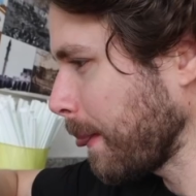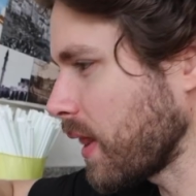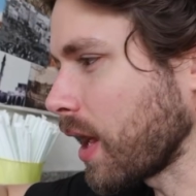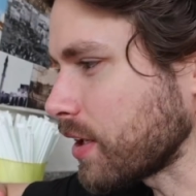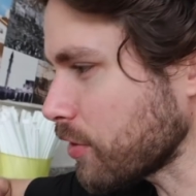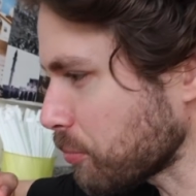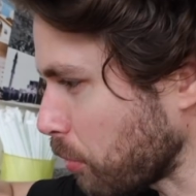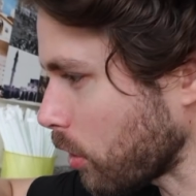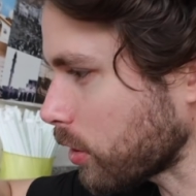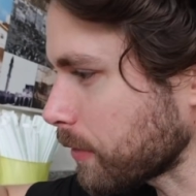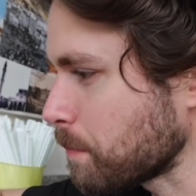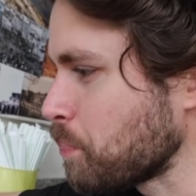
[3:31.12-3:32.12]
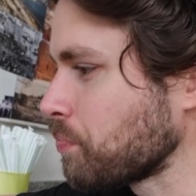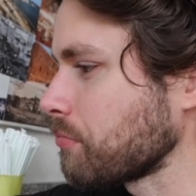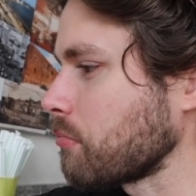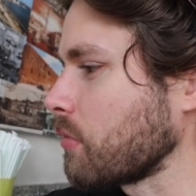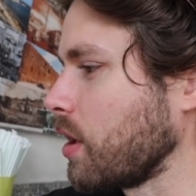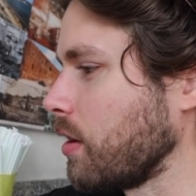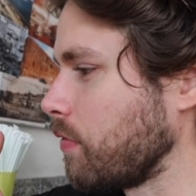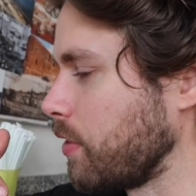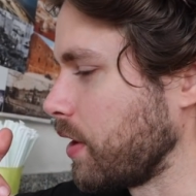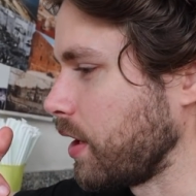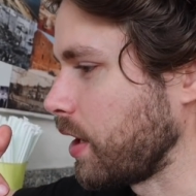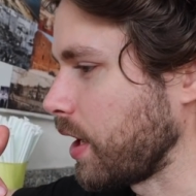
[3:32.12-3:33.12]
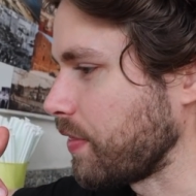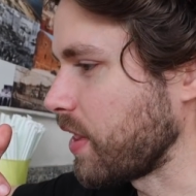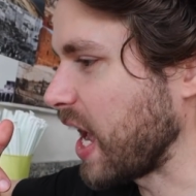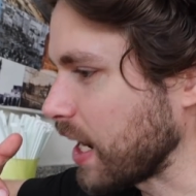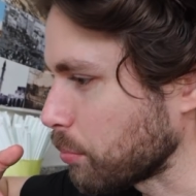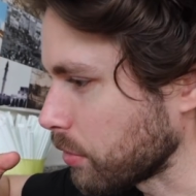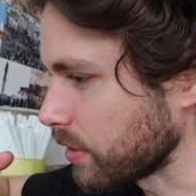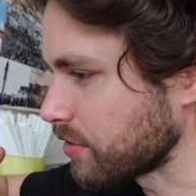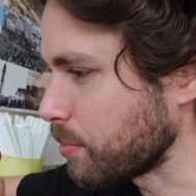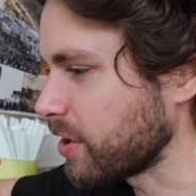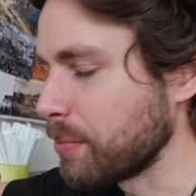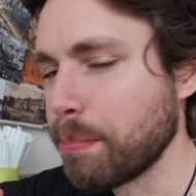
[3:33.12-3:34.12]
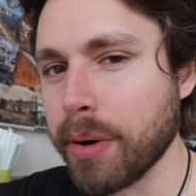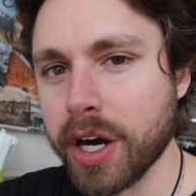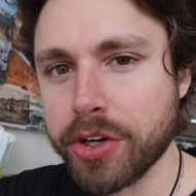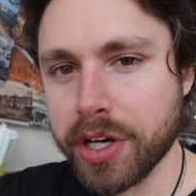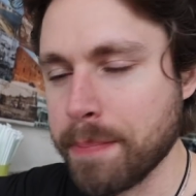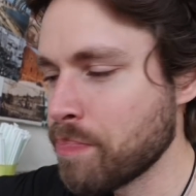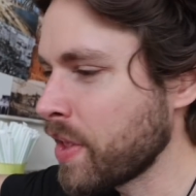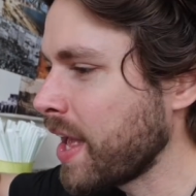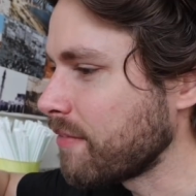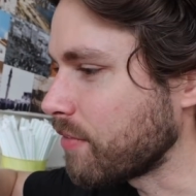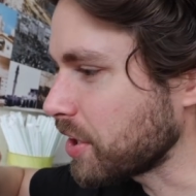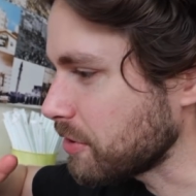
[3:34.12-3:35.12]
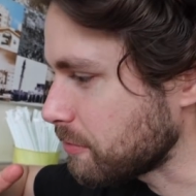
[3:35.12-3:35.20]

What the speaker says: Another part of the animal that's very buttery, very